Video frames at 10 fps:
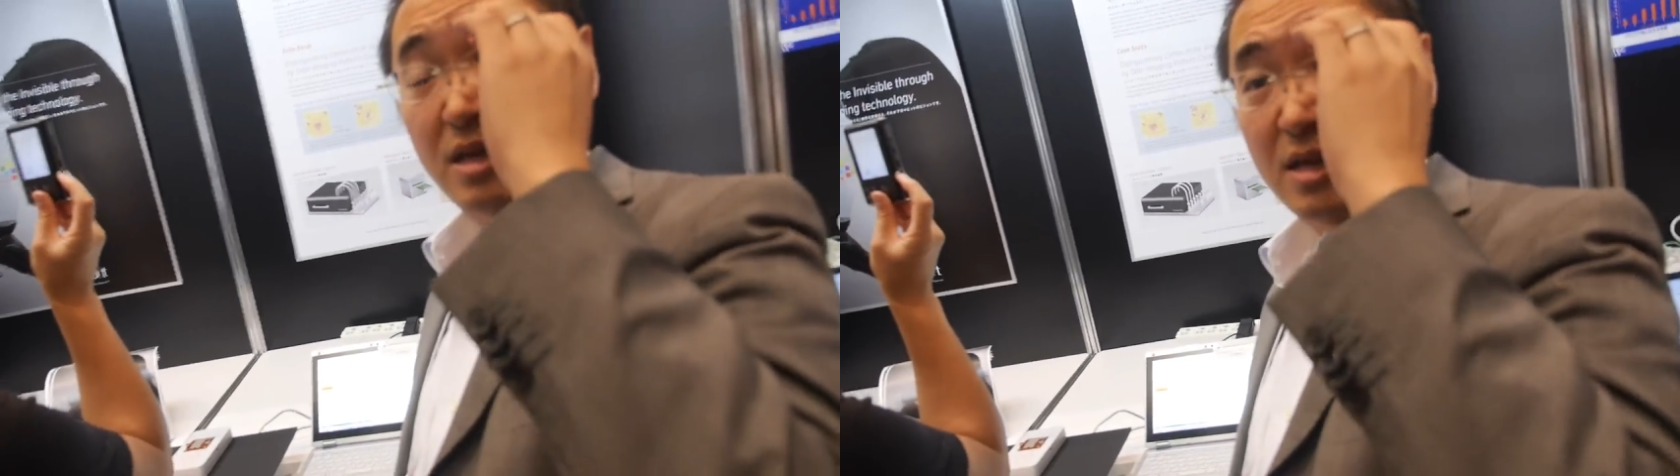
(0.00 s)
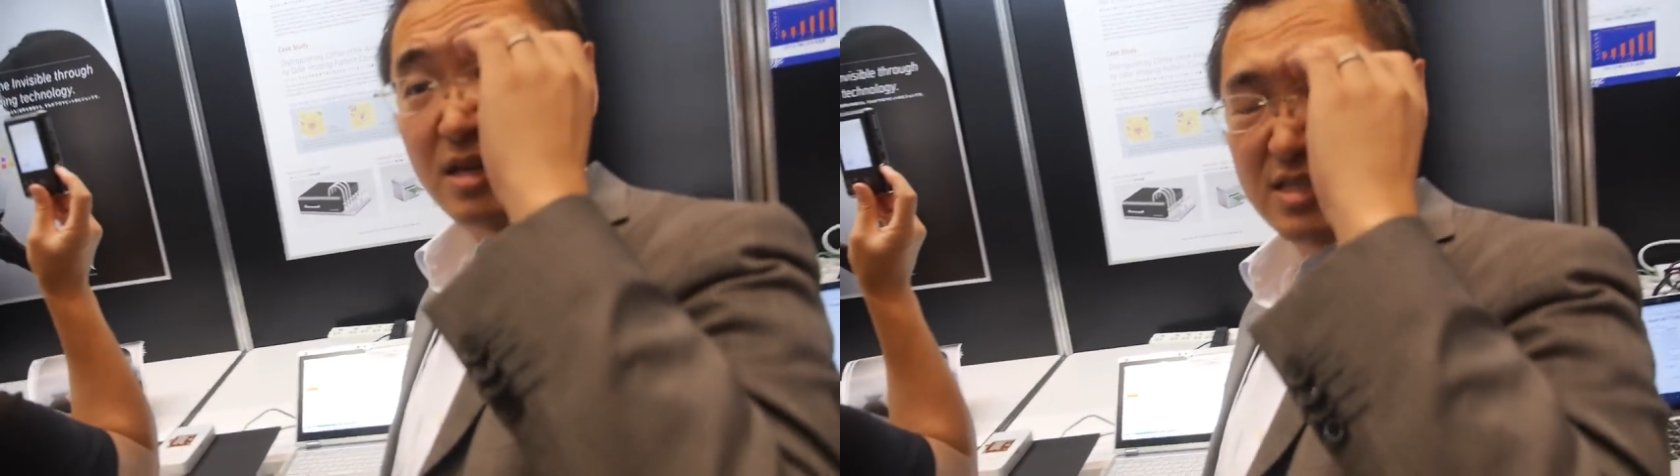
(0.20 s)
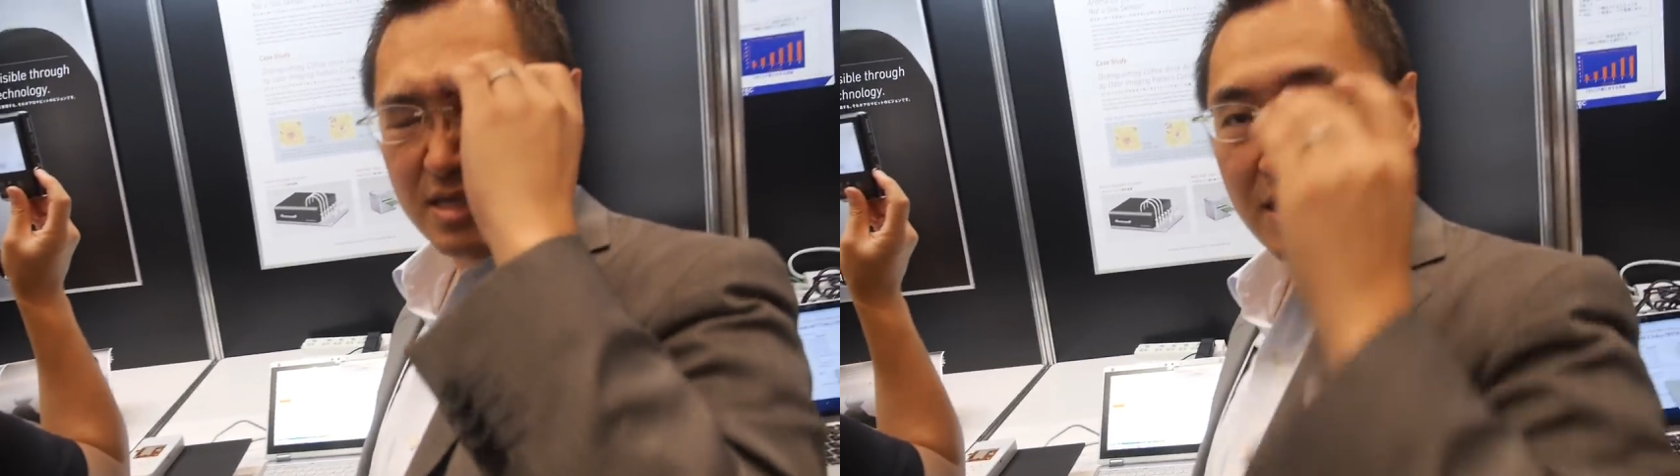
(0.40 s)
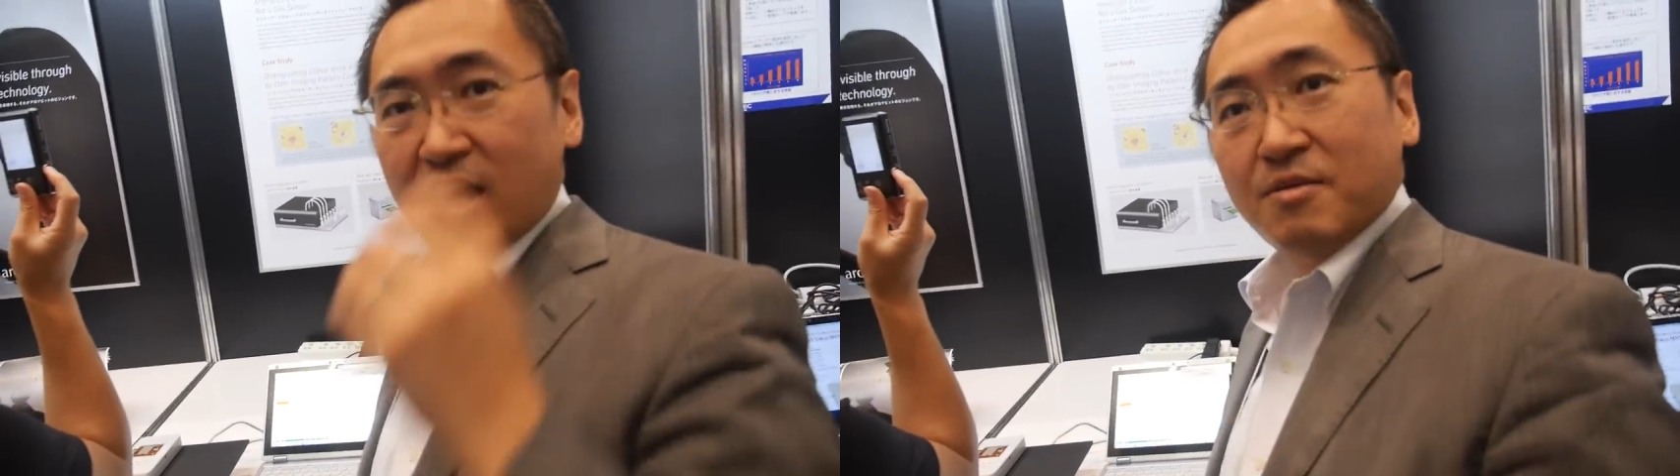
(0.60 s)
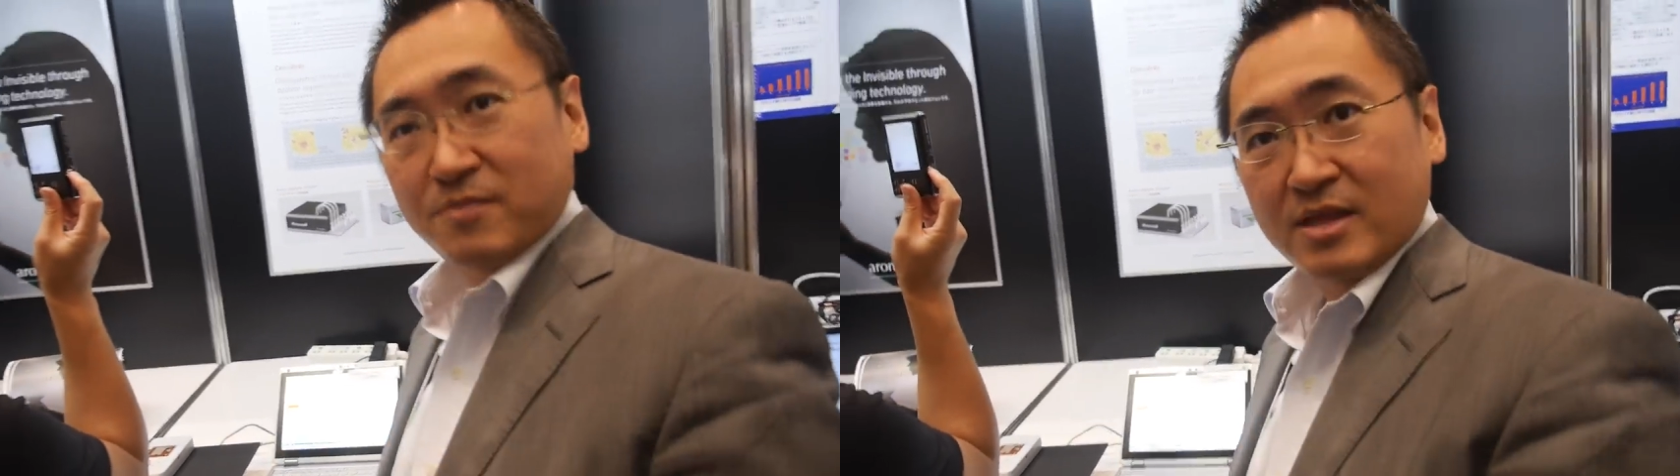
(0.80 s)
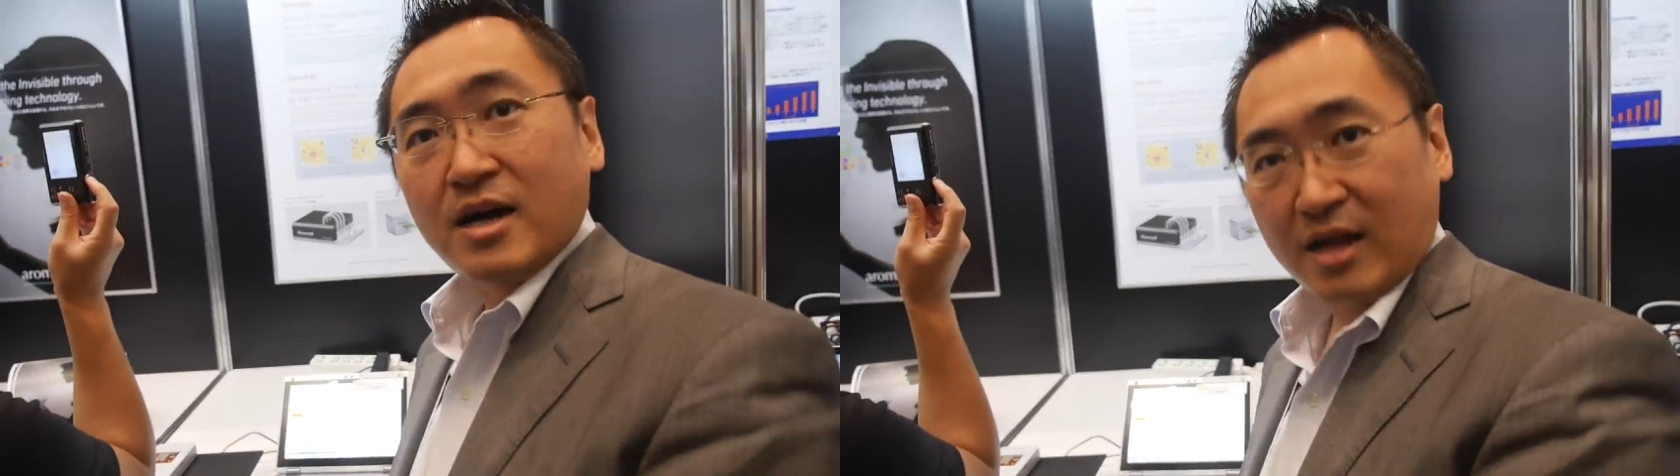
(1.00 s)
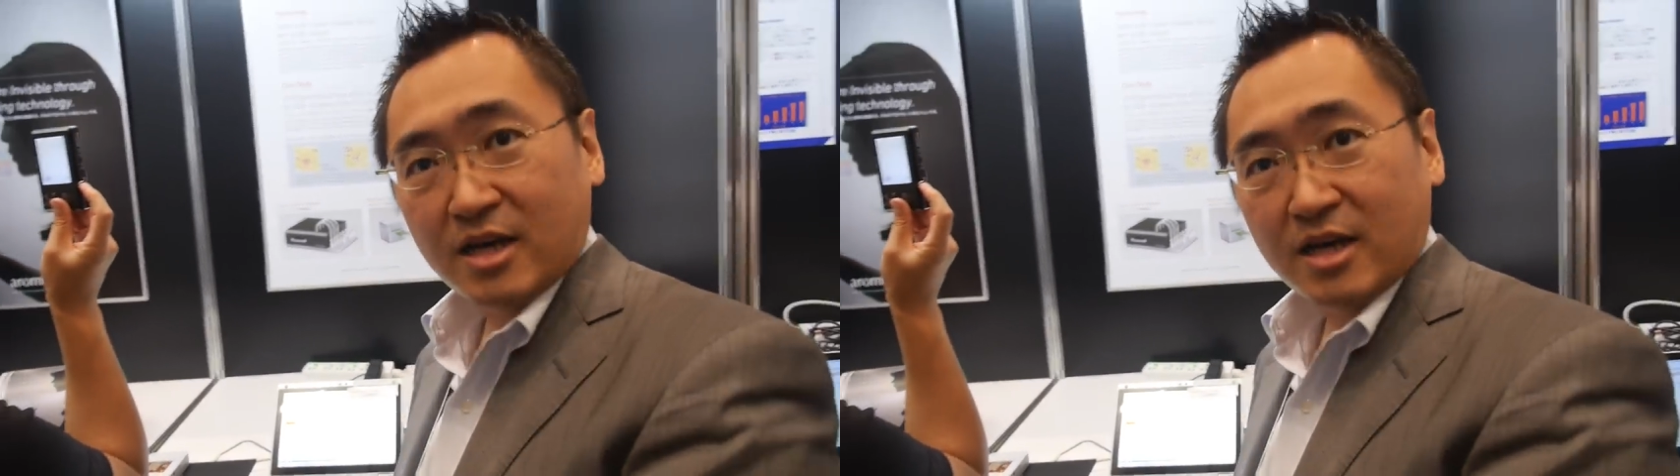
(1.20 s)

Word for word: There smells? Is a lab that